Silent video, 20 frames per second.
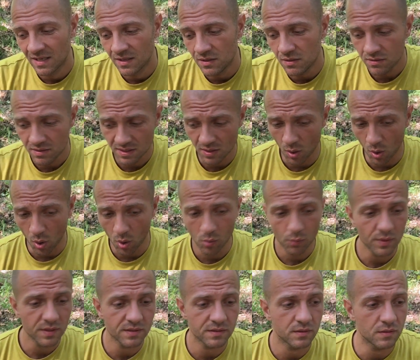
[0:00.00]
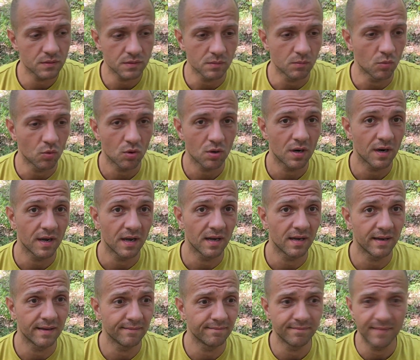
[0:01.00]
You can always use a Mora
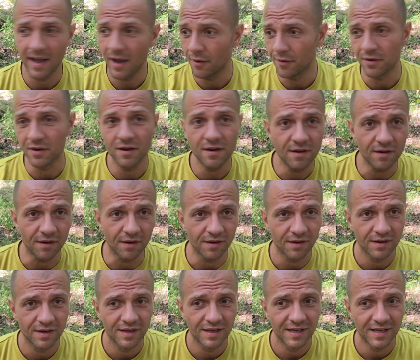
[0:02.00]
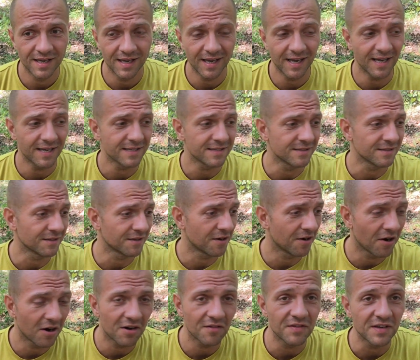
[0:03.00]
out here as a
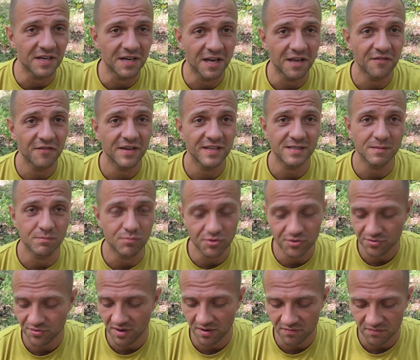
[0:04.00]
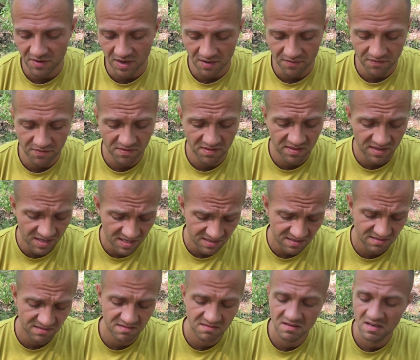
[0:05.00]
carving knife, as a bushcraft knife.
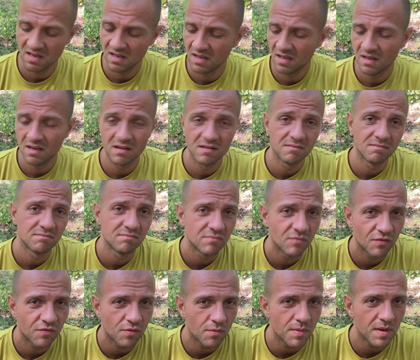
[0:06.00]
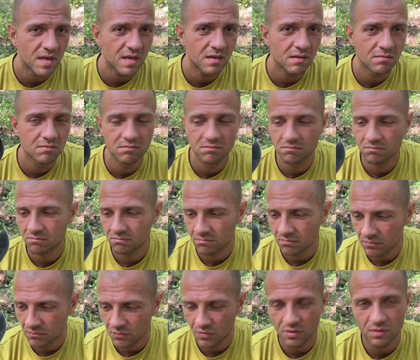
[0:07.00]
This, for me,
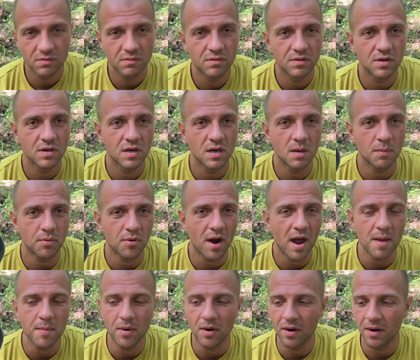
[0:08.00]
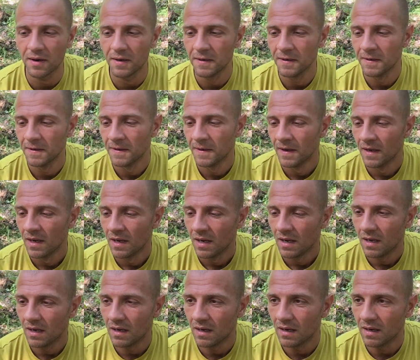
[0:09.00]
a pry bar
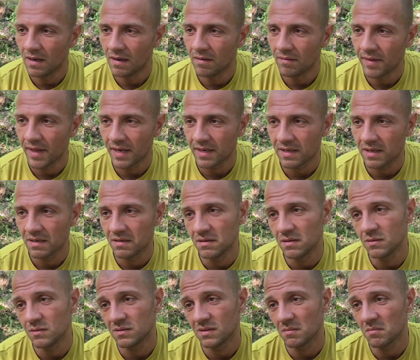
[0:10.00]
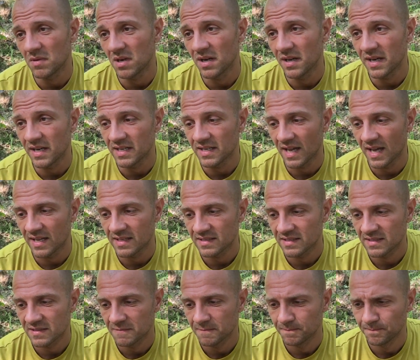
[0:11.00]
that can do some cutting
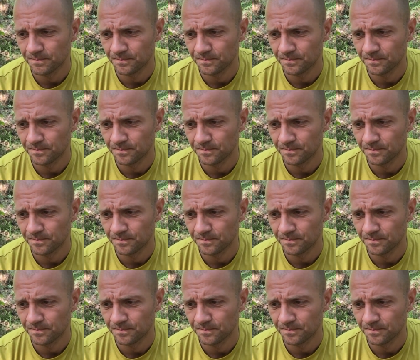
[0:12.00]
tasks.